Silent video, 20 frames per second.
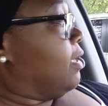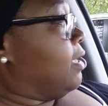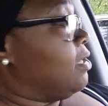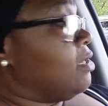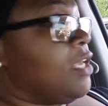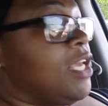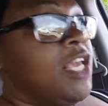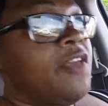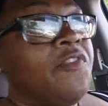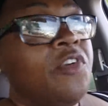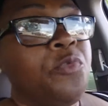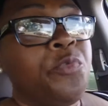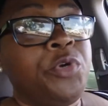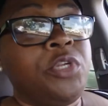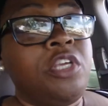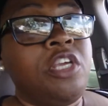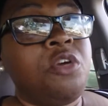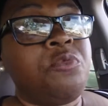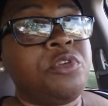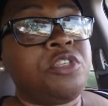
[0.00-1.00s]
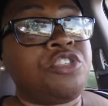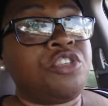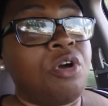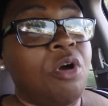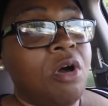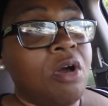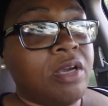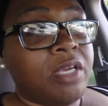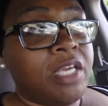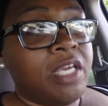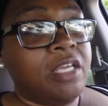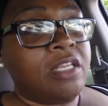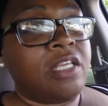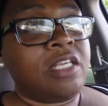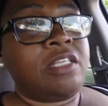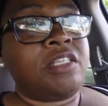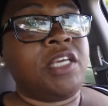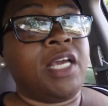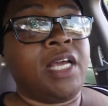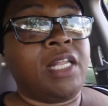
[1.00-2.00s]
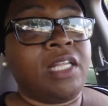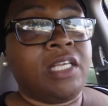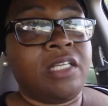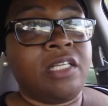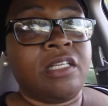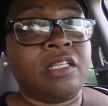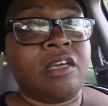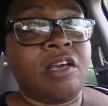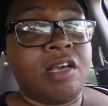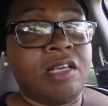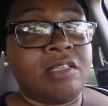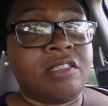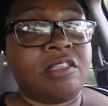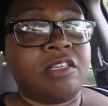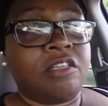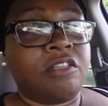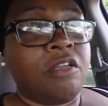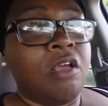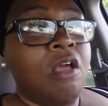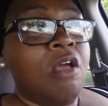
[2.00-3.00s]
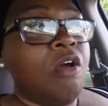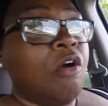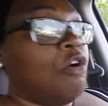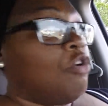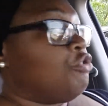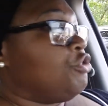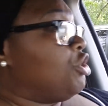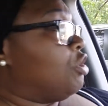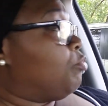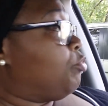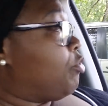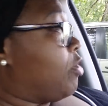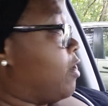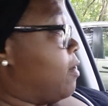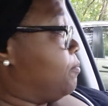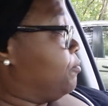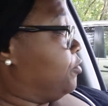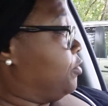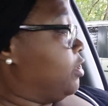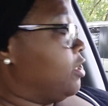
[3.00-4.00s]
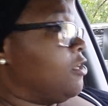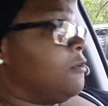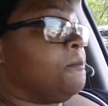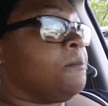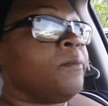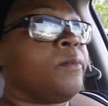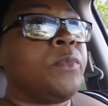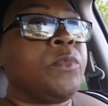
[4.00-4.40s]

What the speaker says: And even when he was talking and yelling and cussing on your property,